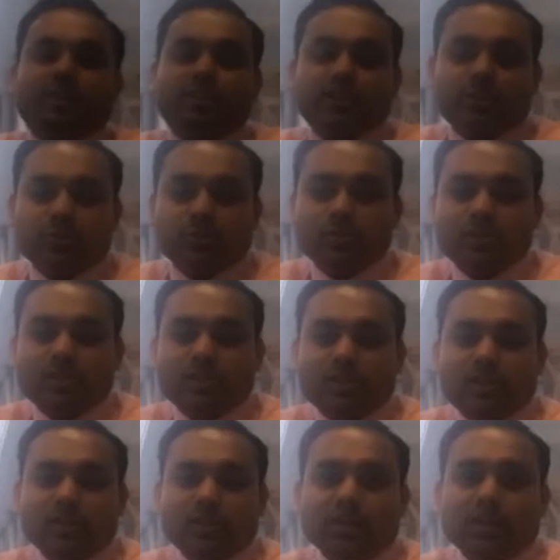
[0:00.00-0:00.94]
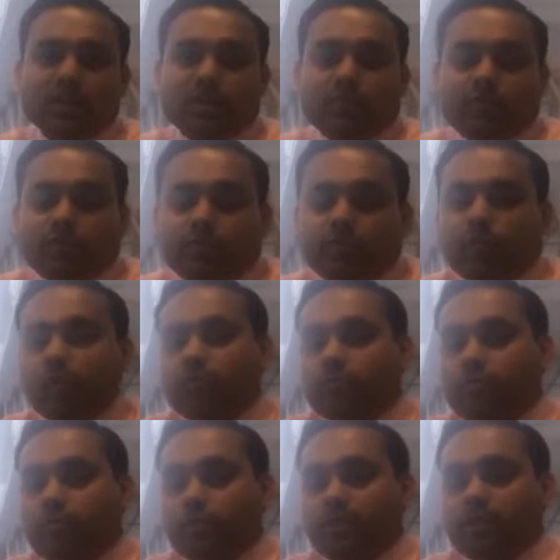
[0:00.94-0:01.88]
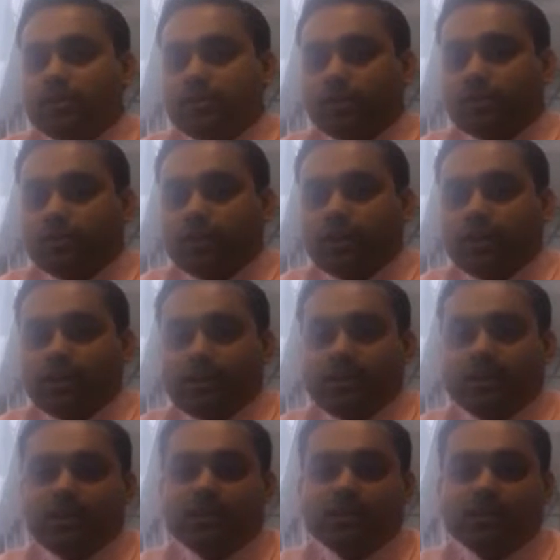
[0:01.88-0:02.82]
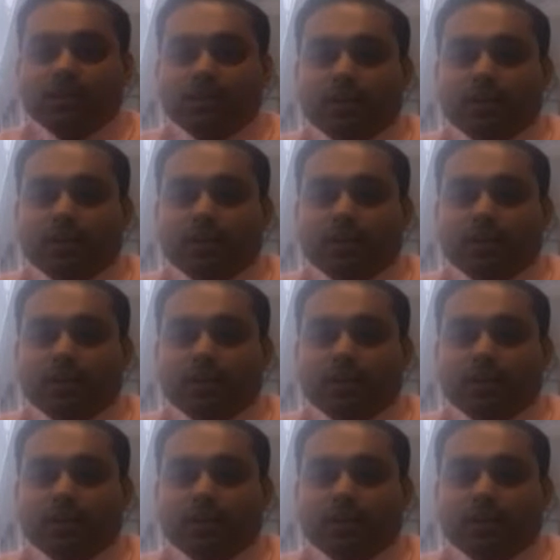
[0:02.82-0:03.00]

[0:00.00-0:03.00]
and Tuesday, what for me is a great leader